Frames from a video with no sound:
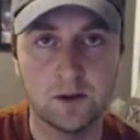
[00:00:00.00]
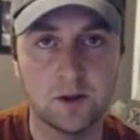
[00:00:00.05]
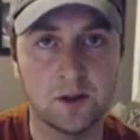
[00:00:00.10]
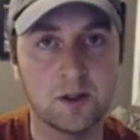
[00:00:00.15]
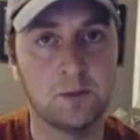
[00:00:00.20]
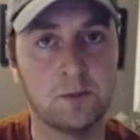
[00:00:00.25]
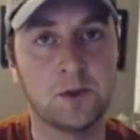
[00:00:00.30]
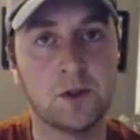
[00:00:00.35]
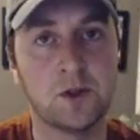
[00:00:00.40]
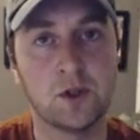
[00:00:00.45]

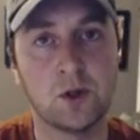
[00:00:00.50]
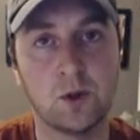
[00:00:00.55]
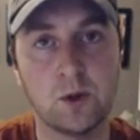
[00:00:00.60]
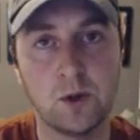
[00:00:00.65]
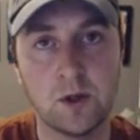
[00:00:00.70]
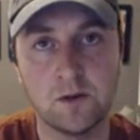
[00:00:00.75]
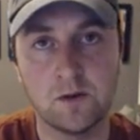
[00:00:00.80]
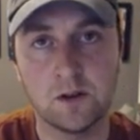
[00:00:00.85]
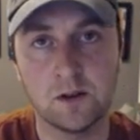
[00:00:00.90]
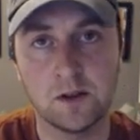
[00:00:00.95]
the
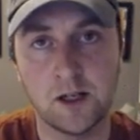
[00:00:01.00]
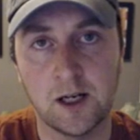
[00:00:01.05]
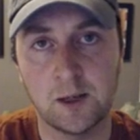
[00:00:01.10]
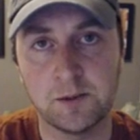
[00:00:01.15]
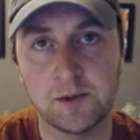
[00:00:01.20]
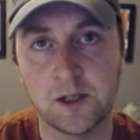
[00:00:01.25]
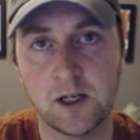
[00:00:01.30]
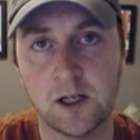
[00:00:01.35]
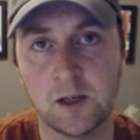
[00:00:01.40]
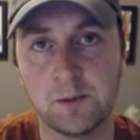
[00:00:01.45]
majority of our
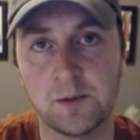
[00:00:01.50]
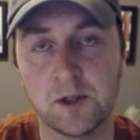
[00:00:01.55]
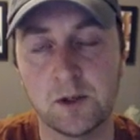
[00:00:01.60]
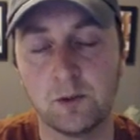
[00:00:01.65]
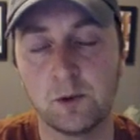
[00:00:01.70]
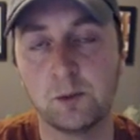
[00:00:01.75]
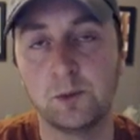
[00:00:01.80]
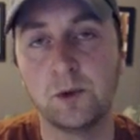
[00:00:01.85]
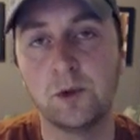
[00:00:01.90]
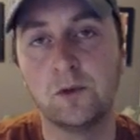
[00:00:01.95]
laptops, and we're
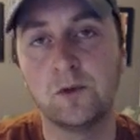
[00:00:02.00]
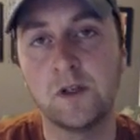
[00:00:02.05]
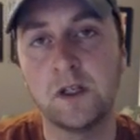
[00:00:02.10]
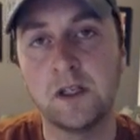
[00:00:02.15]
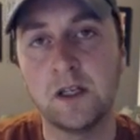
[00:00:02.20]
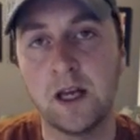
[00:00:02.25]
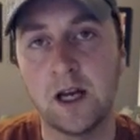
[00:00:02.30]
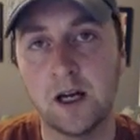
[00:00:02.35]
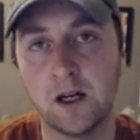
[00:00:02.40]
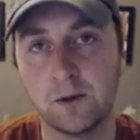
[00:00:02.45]
moving
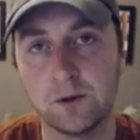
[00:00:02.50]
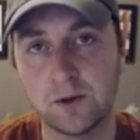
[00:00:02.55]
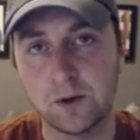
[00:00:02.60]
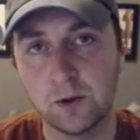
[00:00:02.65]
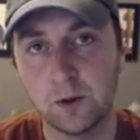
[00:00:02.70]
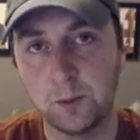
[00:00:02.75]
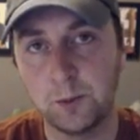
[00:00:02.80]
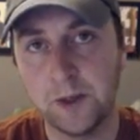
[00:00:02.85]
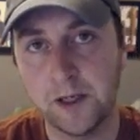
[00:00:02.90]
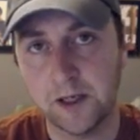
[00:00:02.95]
now to
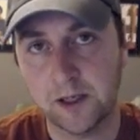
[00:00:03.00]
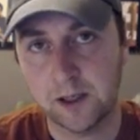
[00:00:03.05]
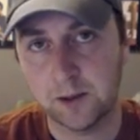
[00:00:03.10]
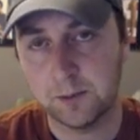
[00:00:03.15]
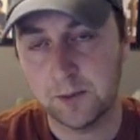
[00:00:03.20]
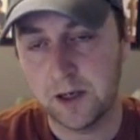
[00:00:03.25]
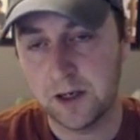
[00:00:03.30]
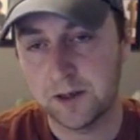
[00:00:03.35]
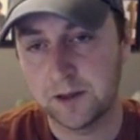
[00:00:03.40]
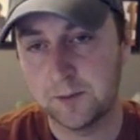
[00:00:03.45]
a pickup
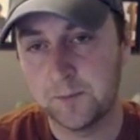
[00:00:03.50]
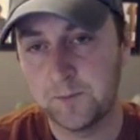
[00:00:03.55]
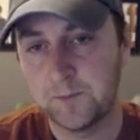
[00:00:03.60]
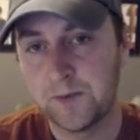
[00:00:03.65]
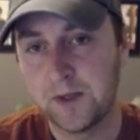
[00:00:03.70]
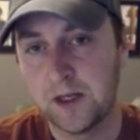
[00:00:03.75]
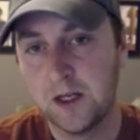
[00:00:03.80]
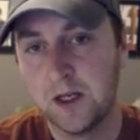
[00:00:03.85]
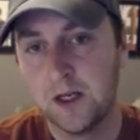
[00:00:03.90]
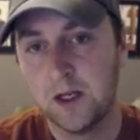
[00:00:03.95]
model.
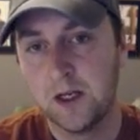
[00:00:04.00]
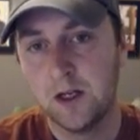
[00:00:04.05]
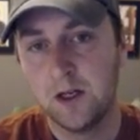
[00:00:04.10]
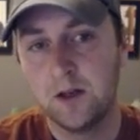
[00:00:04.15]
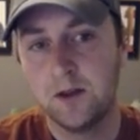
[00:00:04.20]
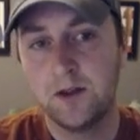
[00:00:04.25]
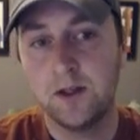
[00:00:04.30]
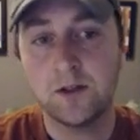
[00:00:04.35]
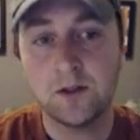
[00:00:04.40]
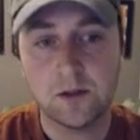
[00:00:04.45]

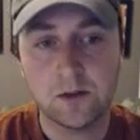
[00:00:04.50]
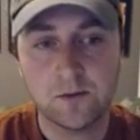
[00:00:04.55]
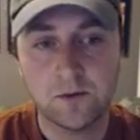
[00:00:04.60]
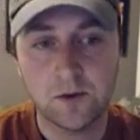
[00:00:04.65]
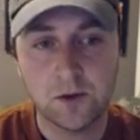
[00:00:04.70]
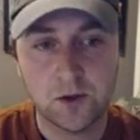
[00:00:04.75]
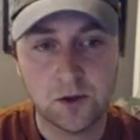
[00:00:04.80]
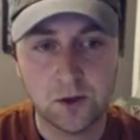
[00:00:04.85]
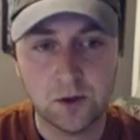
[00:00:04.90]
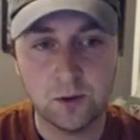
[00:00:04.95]
This is for
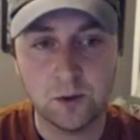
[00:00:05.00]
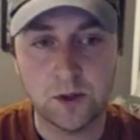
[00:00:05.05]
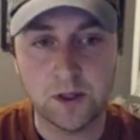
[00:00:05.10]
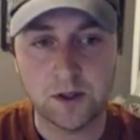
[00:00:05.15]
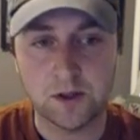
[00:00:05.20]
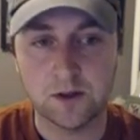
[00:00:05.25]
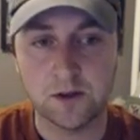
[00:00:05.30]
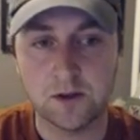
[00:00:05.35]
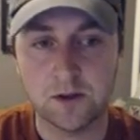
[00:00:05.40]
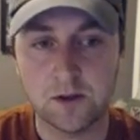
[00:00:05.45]
two
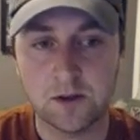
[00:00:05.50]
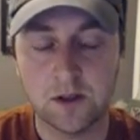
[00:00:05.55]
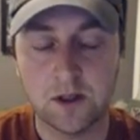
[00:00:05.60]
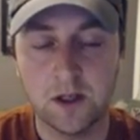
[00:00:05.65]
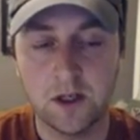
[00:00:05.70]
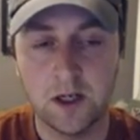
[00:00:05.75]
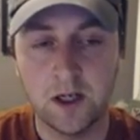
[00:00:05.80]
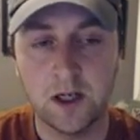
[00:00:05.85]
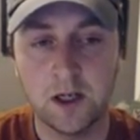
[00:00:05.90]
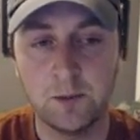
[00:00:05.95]
reasons.
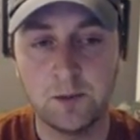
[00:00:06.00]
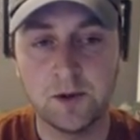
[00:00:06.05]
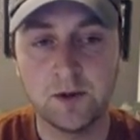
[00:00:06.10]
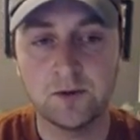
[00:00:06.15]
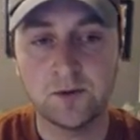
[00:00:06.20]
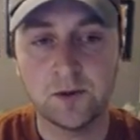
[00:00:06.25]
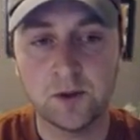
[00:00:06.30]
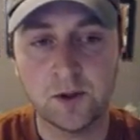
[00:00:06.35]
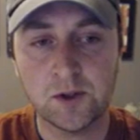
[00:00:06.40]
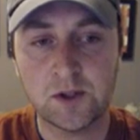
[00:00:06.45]
The
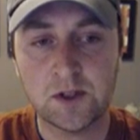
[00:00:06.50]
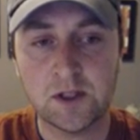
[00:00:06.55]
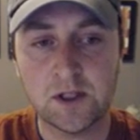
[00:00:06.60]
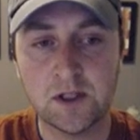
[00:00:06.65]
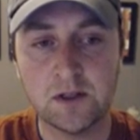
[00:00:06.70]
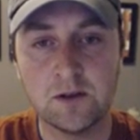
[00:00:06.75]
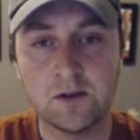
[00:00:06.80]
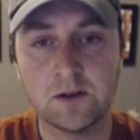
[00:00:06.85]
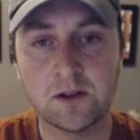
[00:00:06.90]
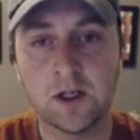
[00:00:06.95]
first
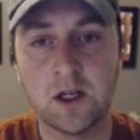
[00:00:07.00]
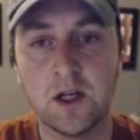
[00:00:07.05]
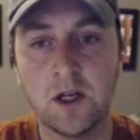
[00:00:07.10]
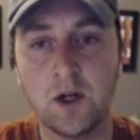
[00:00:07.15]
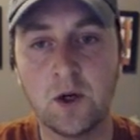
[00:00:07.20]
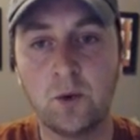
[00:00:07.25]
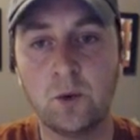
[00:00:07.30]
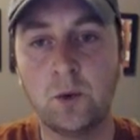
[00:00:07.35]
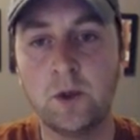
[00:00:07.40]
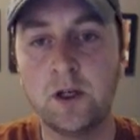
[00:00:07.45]
is
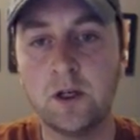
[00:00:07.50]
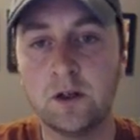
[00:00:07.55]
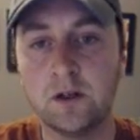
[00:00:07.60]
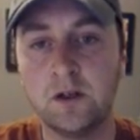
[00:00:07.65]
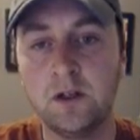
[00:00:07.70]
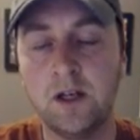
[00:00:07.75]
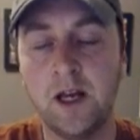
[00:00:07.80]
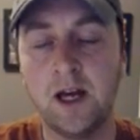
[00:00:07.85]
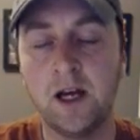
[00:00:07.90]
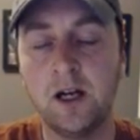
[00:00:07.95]
we are
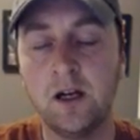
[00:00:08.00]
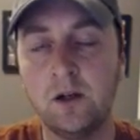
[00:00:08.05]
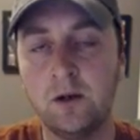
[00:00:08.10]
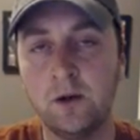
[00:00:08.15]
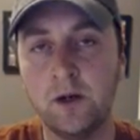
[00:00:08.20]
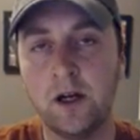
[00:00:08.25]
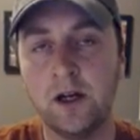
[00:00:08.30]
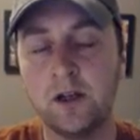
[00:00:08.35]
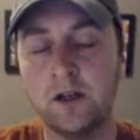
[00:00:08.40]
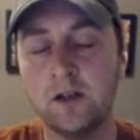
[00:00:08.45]

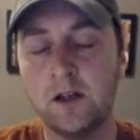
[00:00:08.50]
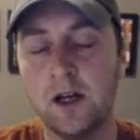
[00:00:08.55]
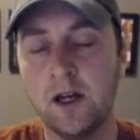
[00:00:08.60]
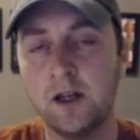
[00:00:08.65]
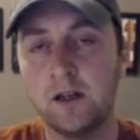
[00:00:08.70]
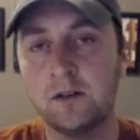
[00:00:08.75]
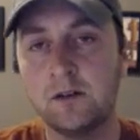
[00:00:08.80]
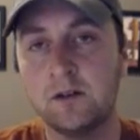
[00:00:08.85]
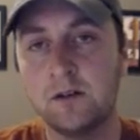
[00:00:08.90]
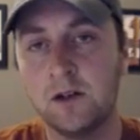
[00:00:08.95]
now
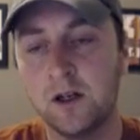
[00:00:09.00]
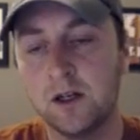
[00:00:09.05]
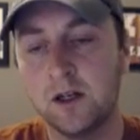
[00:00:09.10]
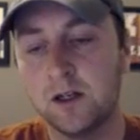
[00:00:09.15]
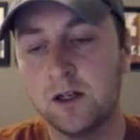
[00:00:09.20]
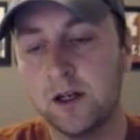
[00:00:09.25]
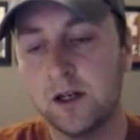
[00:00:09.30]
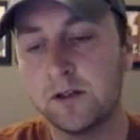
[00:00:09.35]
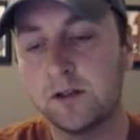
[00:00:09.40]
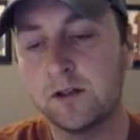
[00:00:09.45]
at
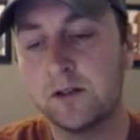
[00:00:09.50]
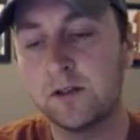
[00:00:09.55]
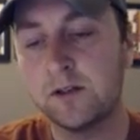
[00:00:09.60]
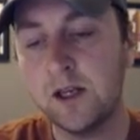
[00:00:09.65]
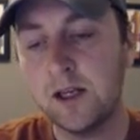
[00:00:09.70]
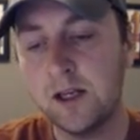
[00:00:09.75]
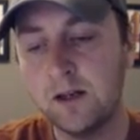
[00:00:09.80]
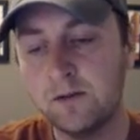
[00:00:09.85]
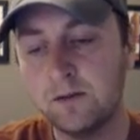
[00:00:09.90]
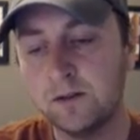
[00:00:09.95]
a
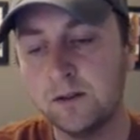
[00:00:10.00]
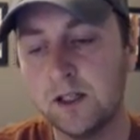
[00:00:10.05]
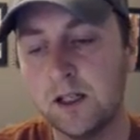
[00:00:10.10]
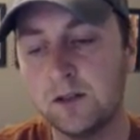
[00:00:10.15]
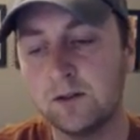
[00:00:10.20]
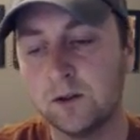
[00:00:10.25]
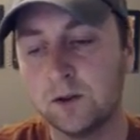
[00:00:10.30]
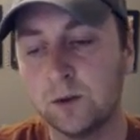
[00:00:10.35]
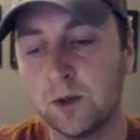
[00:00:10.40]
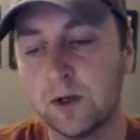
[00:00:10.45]
safe
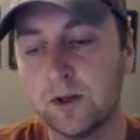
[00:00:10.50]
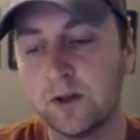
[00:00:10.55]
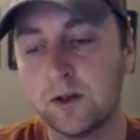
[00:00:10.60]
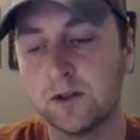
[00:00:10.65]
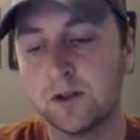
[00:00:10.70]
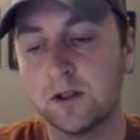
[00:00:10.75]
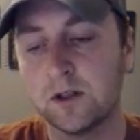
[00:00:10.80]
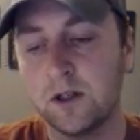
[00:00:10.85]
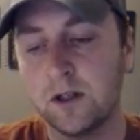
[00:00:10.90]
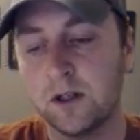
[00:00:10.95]
level where
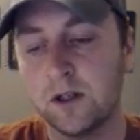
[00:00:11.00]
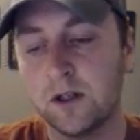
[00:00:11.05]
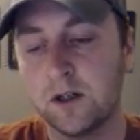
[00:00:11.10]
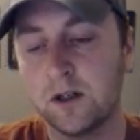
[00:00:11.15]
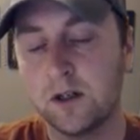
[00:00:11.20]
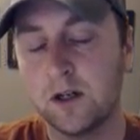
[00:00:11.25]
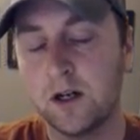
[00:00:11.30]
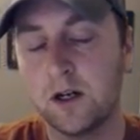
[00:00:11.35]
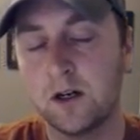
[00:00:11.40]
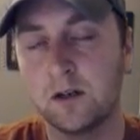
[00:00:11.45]
there's
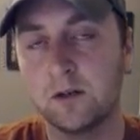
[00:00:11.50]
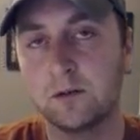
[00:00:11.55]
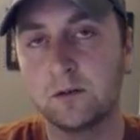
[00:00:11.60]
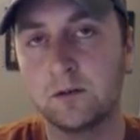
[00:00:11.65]
our